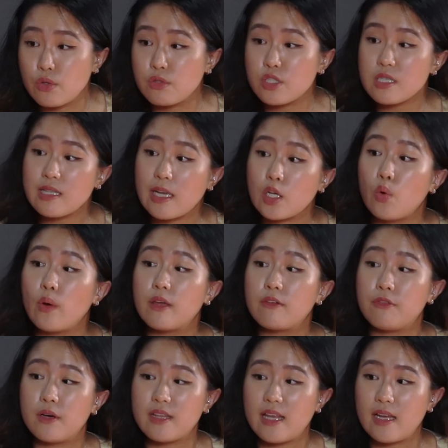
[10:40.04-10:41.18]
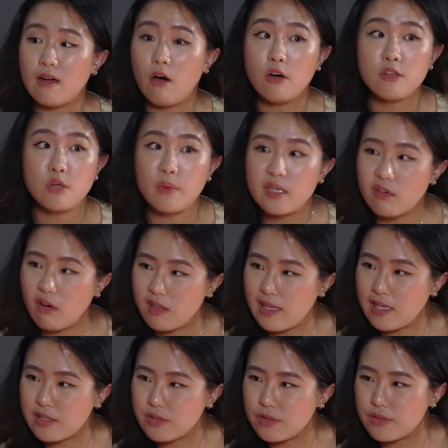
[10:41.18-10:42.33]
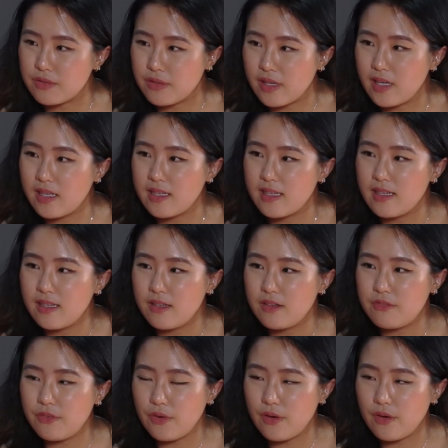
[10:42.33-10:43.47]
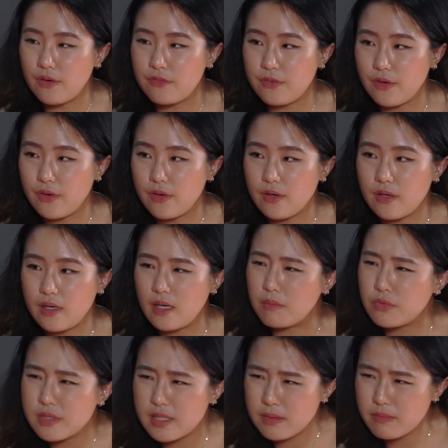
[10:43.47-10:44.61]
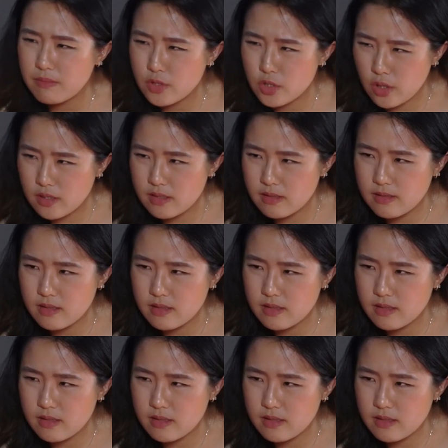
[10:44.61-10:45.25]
zone, just like going for that all the way to Orlando, right? Mm. For for um, who's it? John.